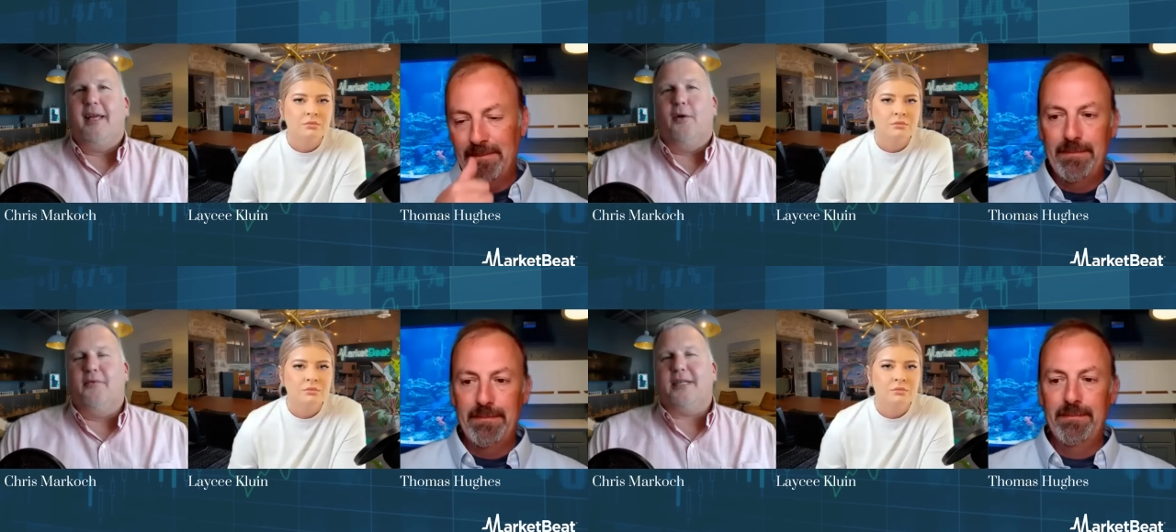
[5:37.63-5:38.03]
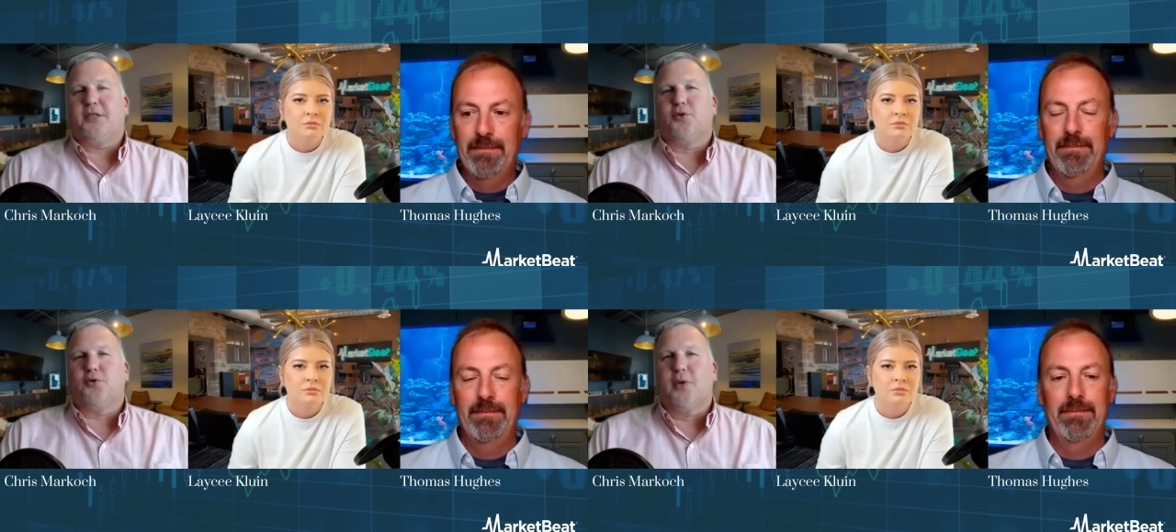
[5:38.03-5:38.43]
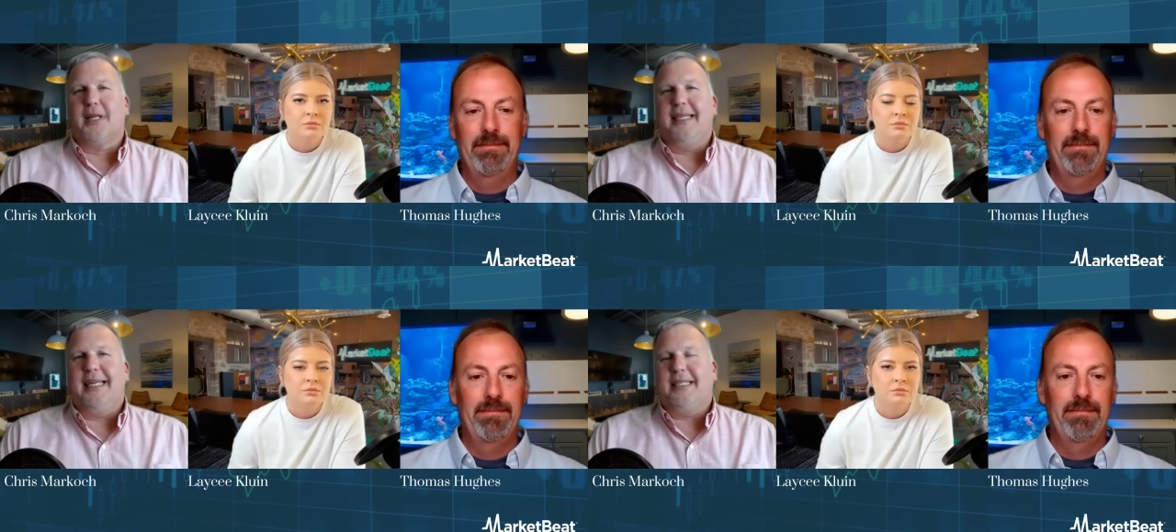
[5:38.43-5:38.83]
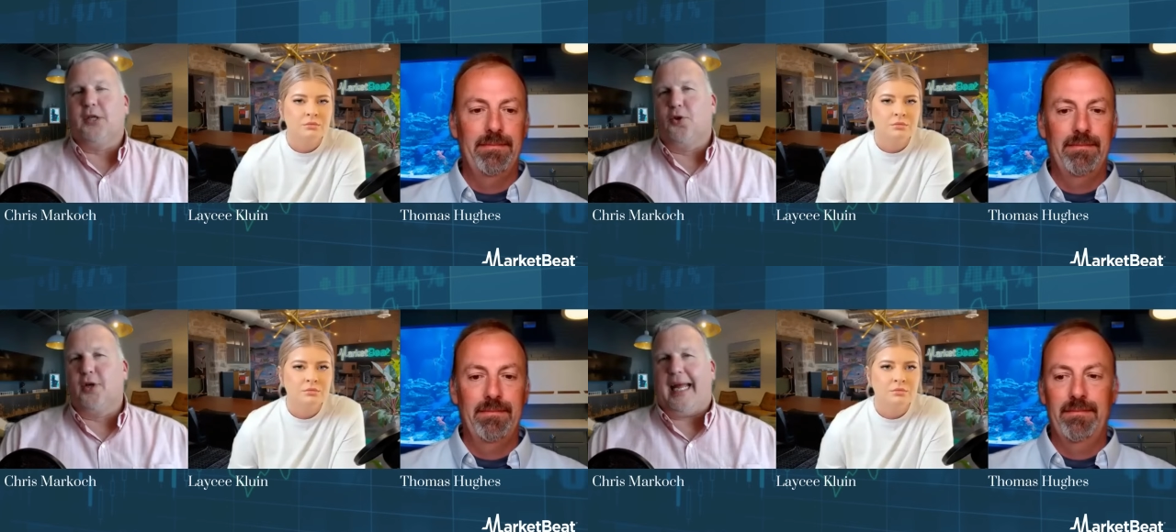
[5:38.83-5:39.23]
Speaker 1: you know, investors really
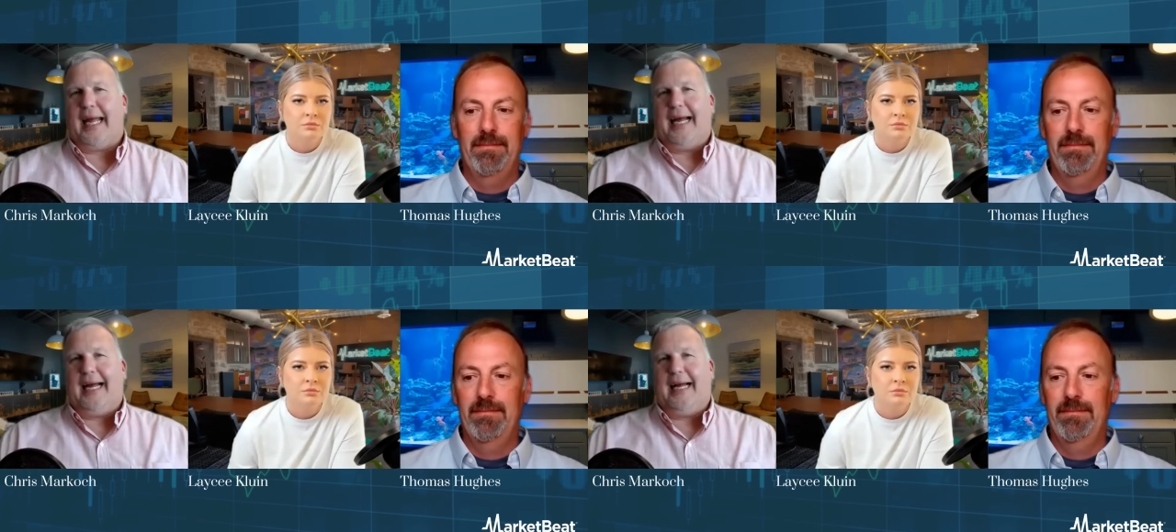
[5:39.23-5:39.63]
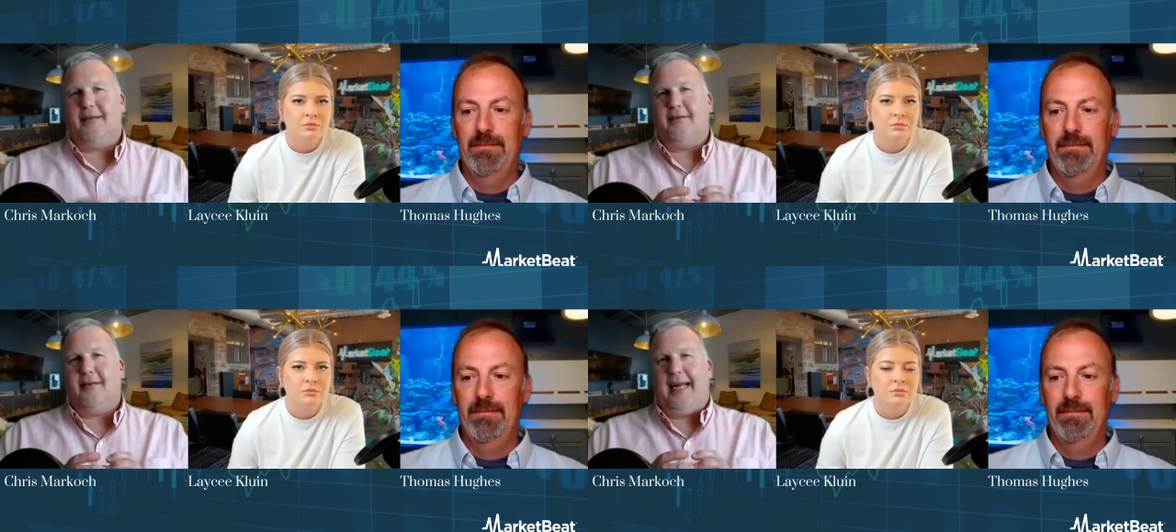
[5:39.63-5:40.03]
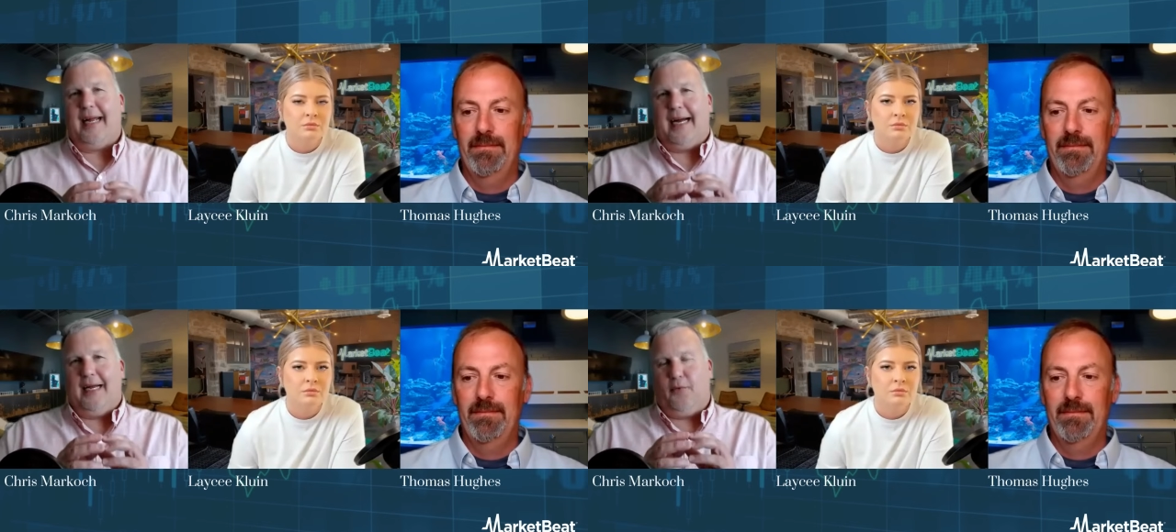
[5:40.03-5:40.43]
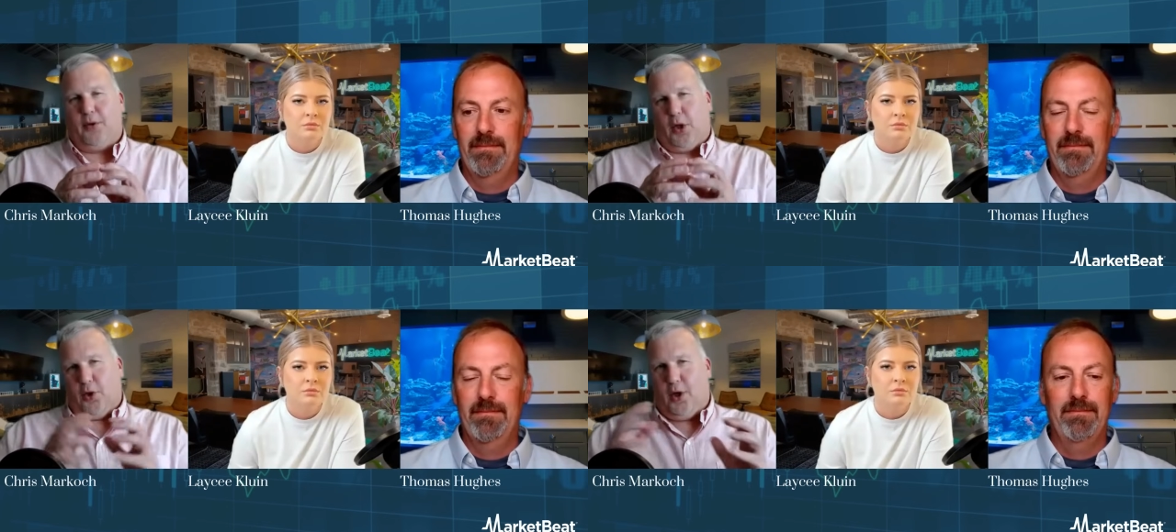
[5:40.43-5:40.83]
need to look at A I
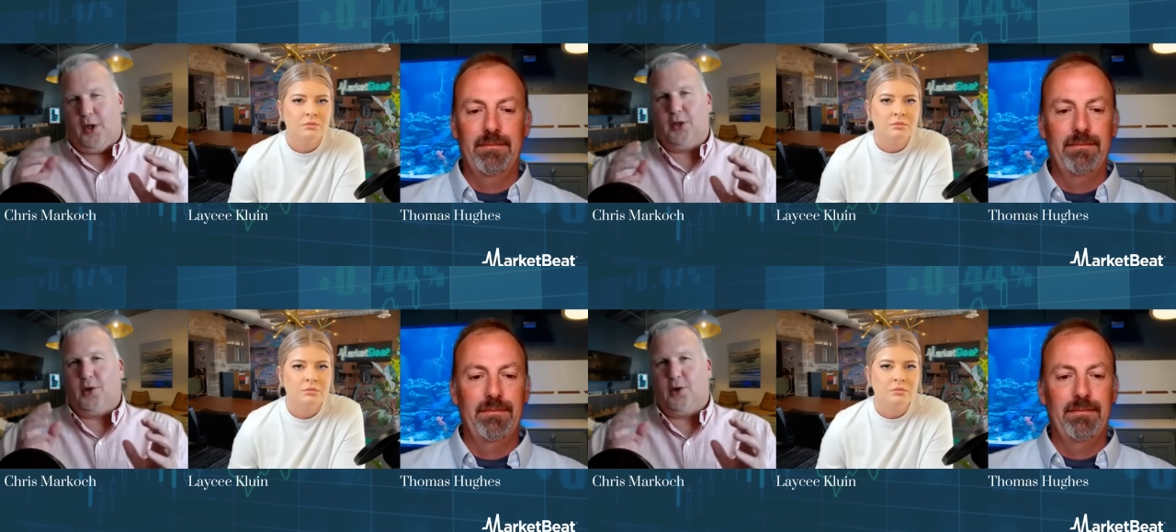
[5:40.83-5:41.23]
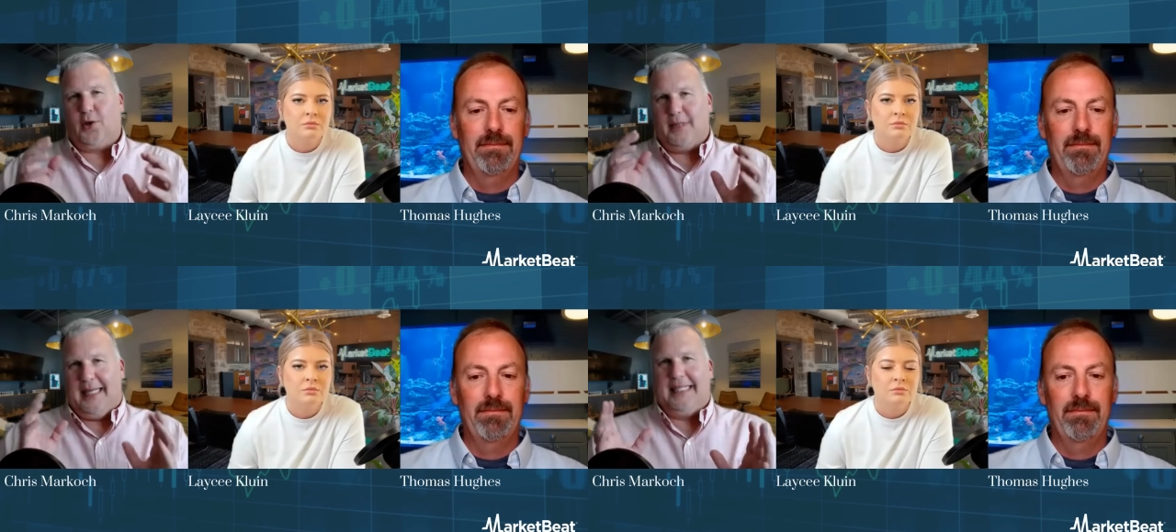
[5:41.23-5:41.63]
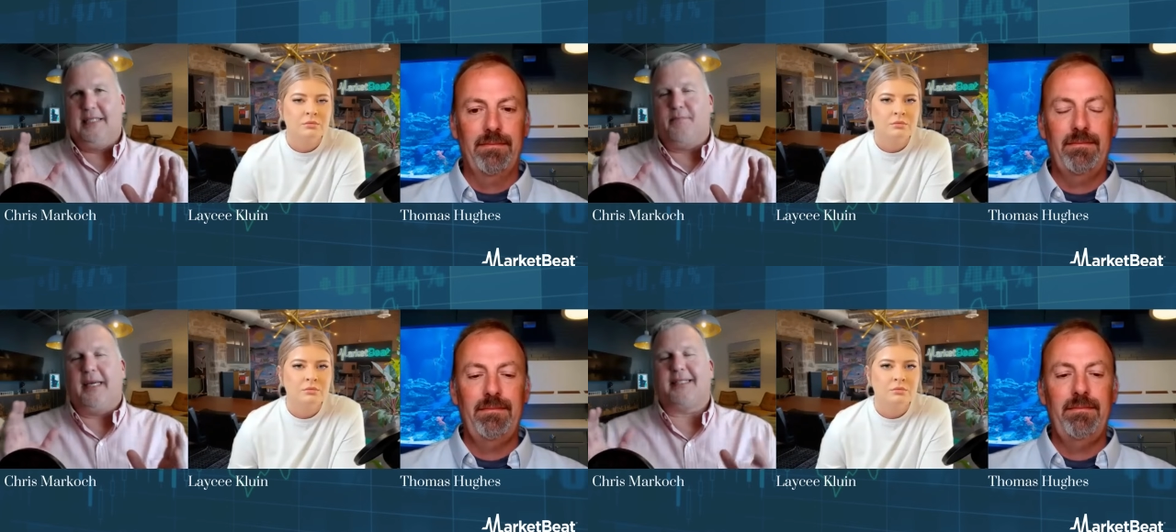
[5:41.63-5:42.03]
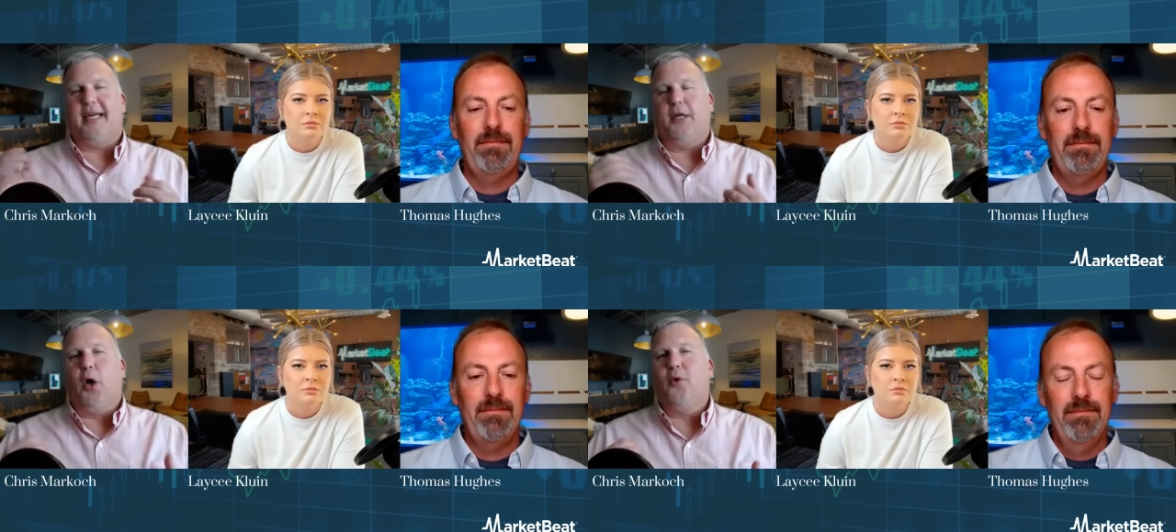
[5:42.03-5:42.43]
with a long-term lens,
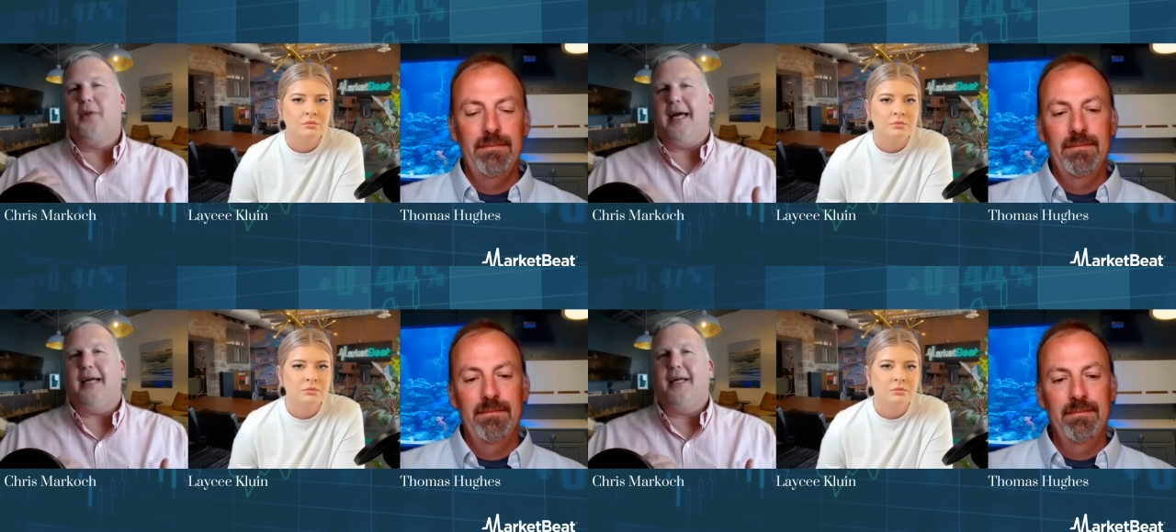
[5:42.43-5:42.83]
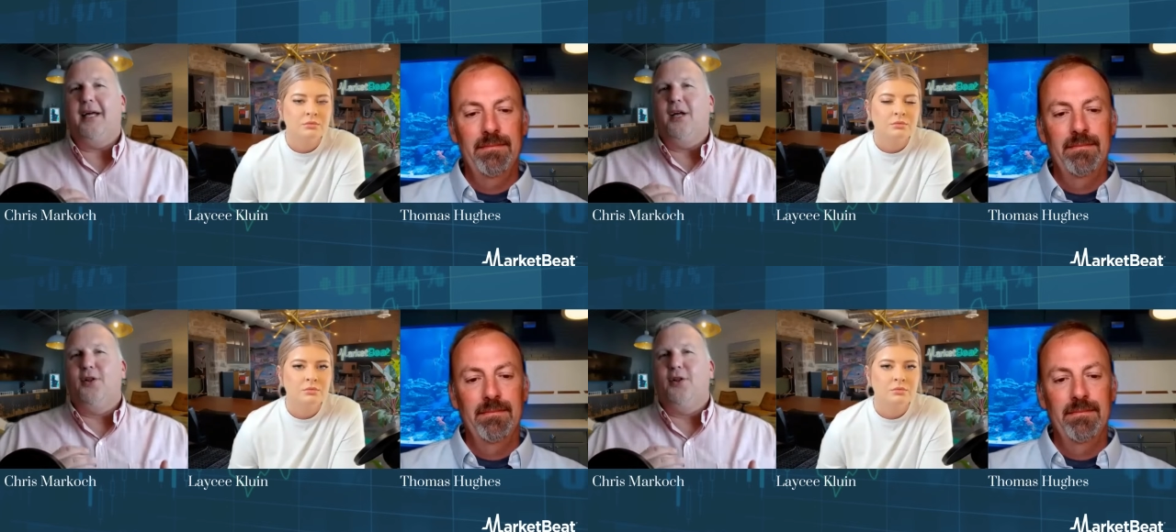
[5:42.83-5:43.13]
because I know that